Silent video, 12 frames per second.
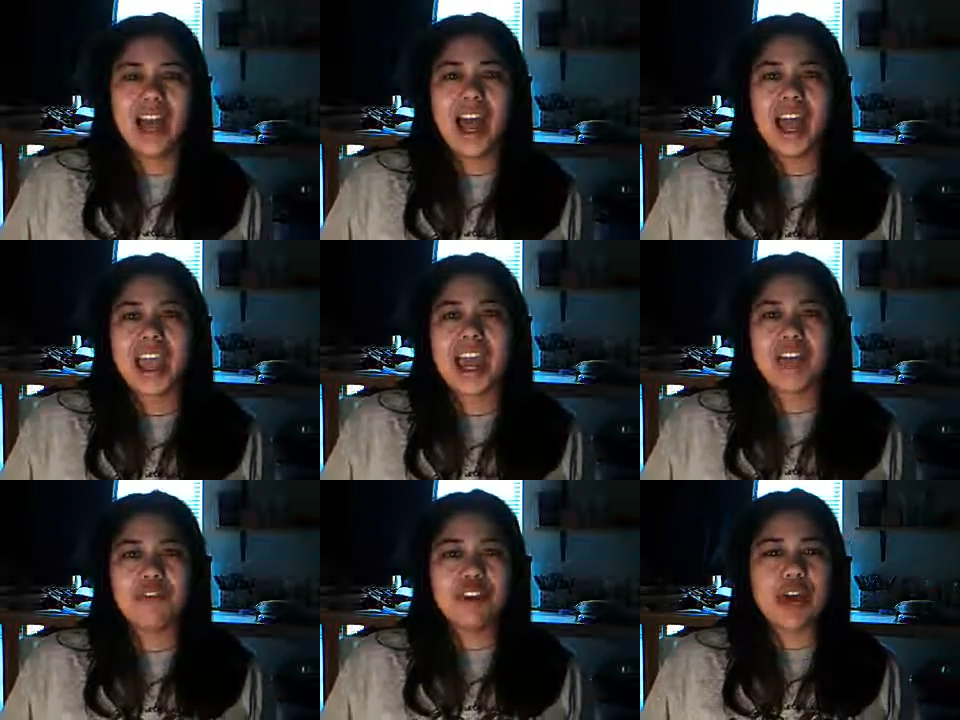Hi,
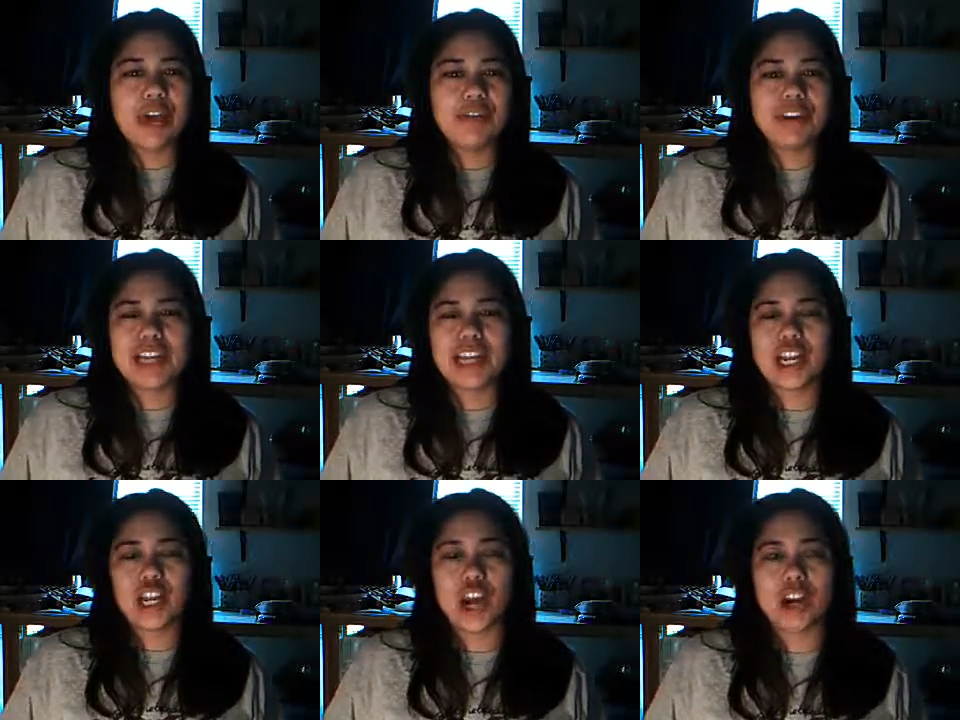have you ever
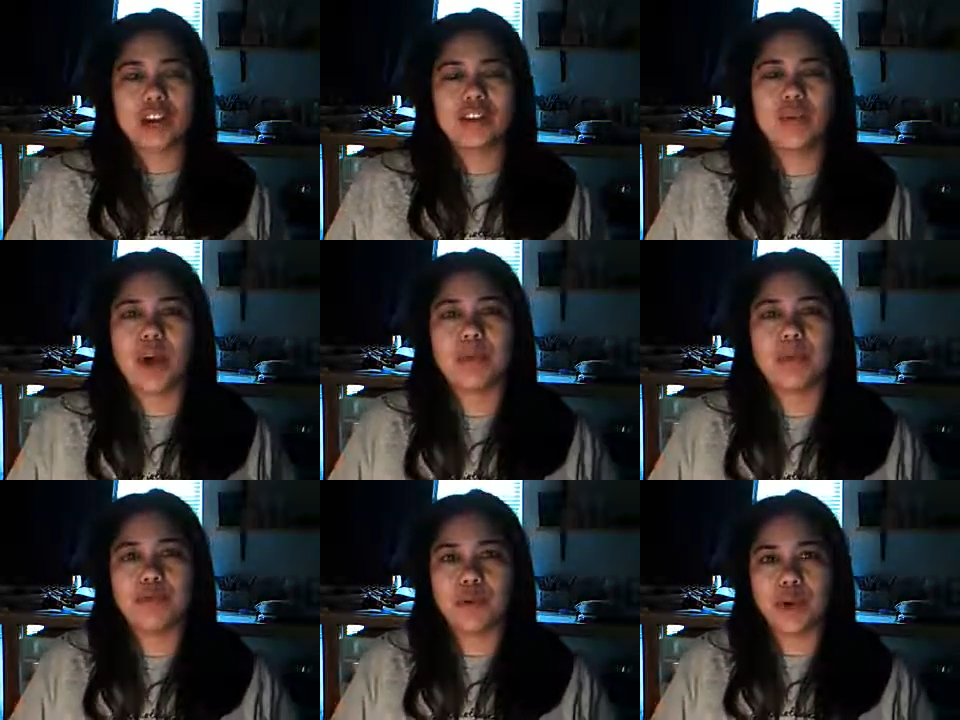done a card
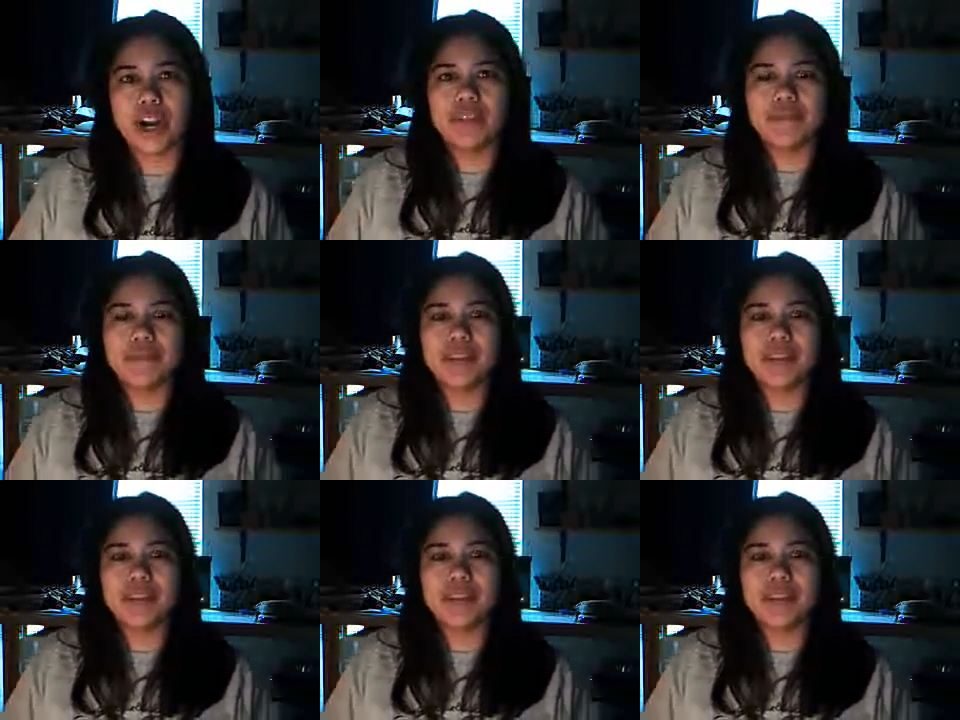swap before?